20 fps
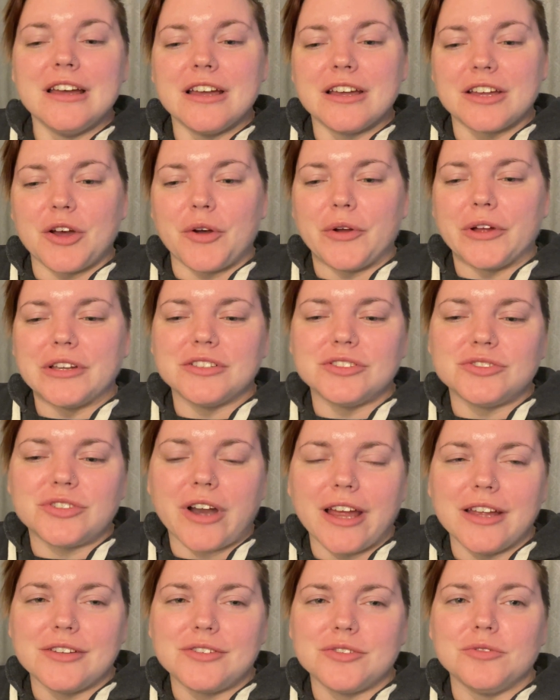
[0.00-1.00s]
going to
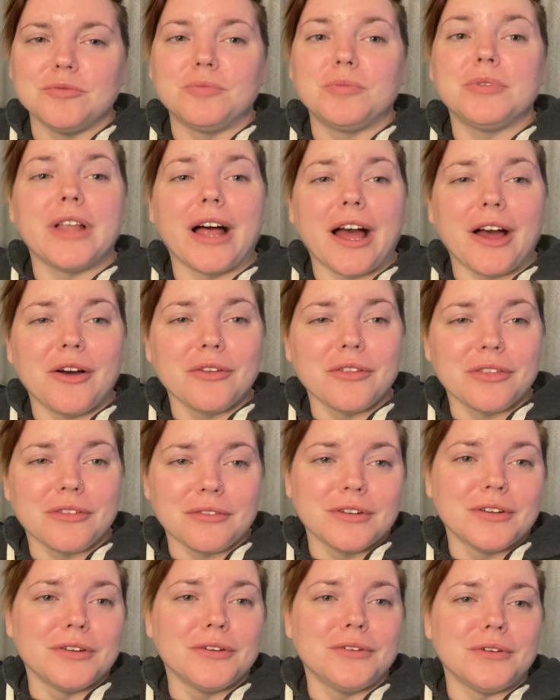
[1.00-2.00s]
try to plow
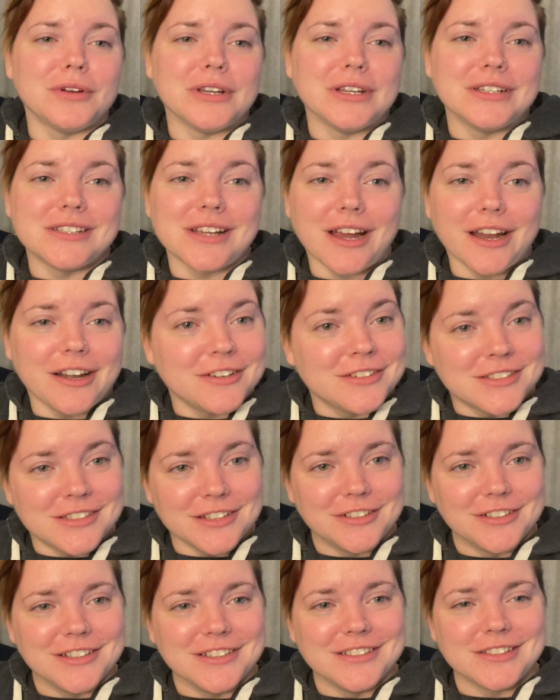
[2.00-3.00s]
through an entire
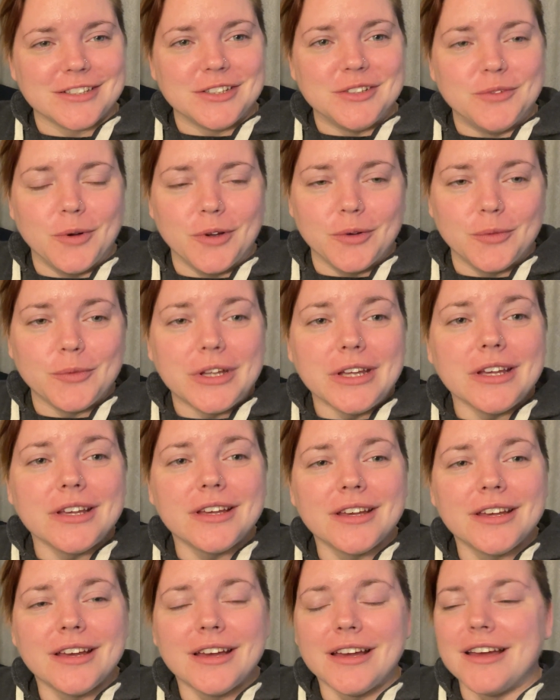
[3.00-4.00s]
series in 1
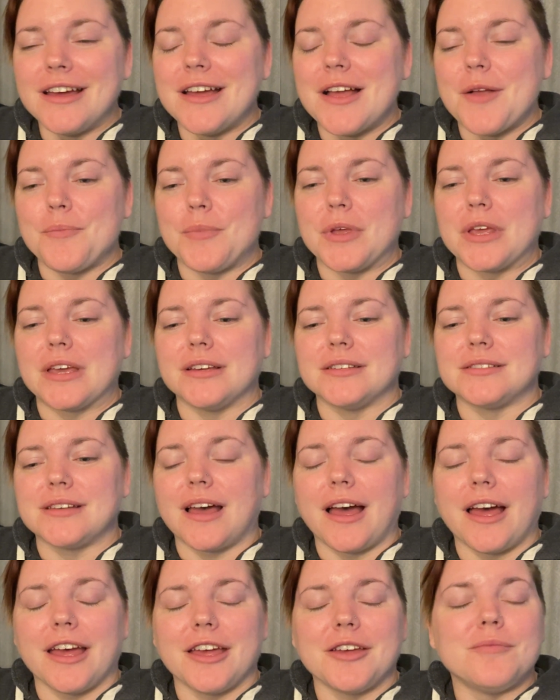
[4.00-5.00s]
week, because
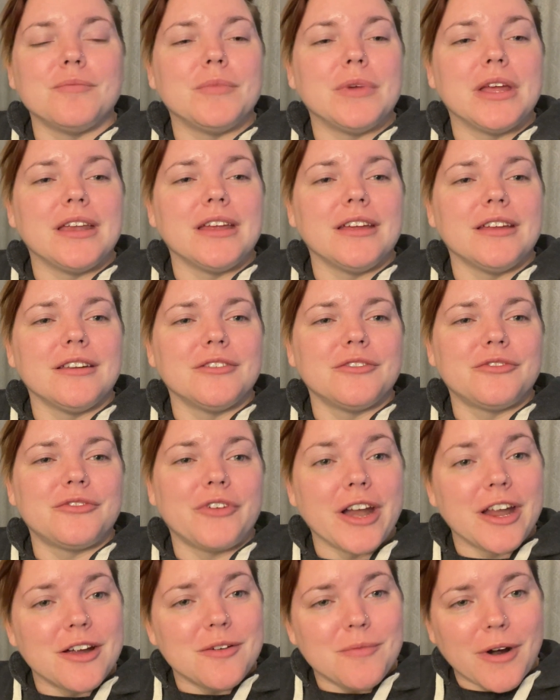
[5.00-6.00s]
I'm meeting
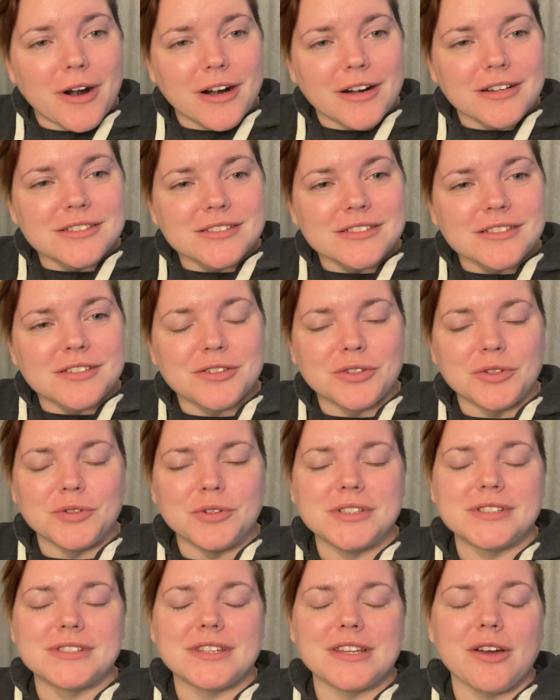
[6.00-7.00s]
Freya Marske, who
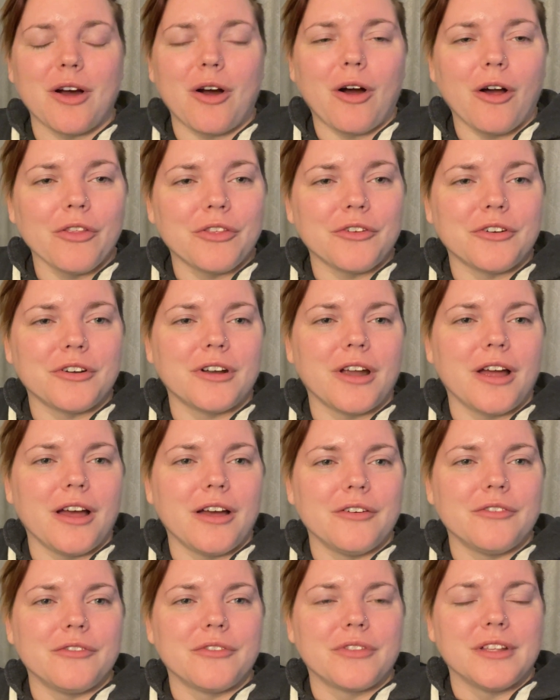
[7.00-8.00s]
is the author
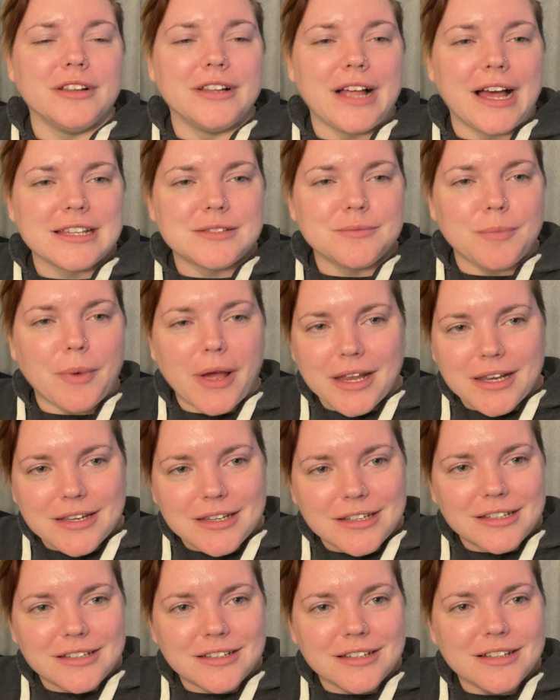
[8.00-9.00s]
of the Last
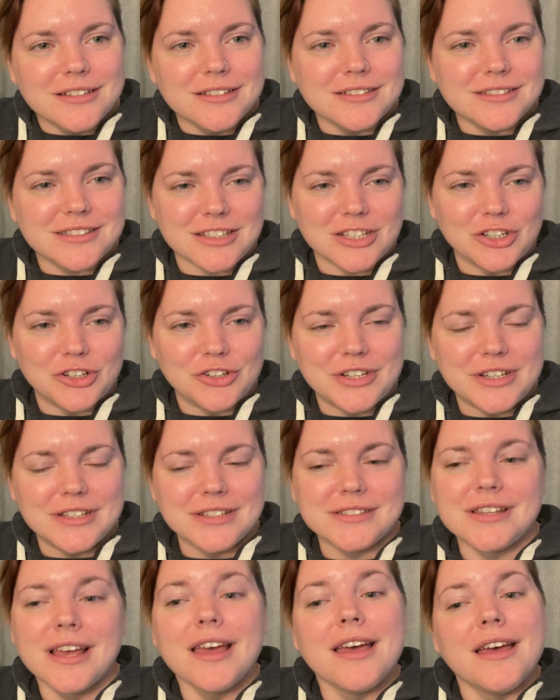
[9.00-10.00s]
Binding
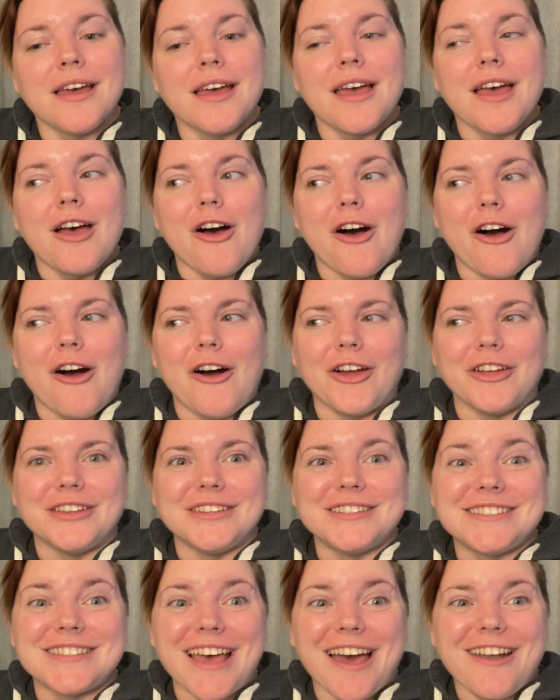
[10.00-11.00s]
series, on
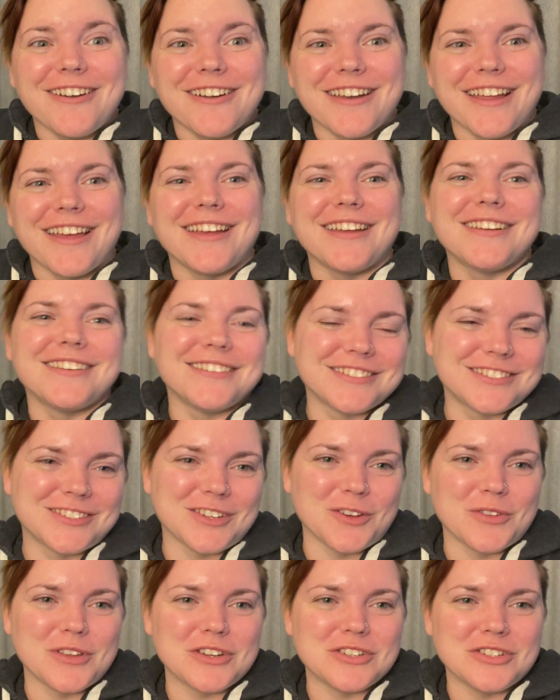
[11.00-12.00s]
Saturday,
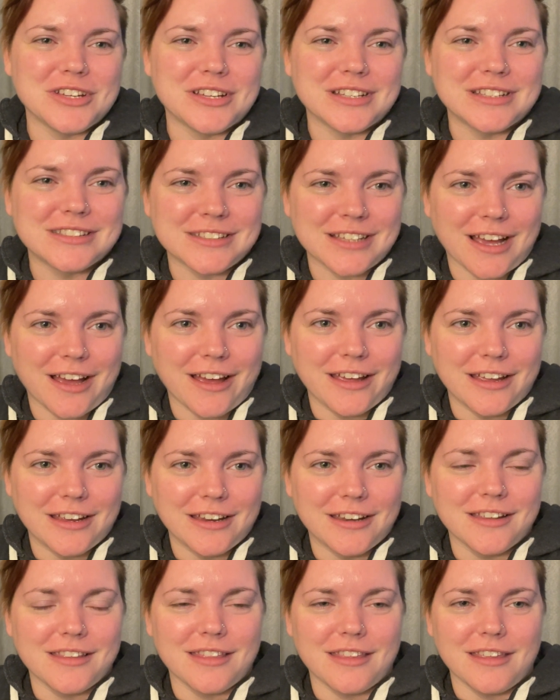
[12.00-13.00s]
so that she can
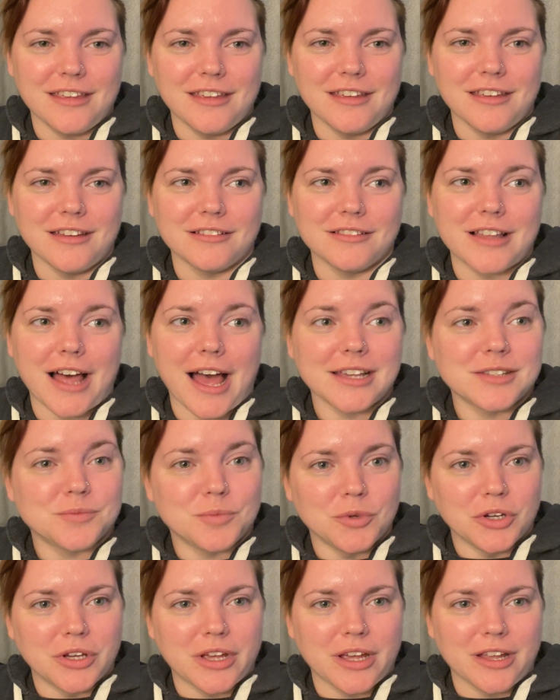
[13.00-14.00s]
sign the last
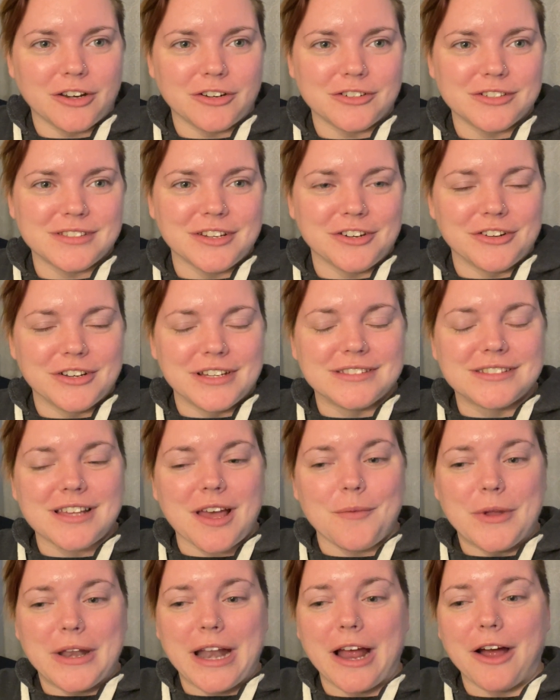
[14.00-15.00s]
book in her series
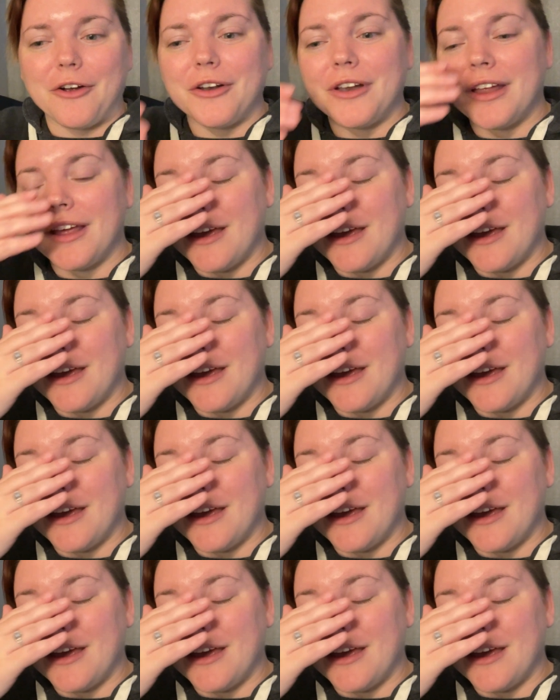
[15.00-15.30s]
coming out.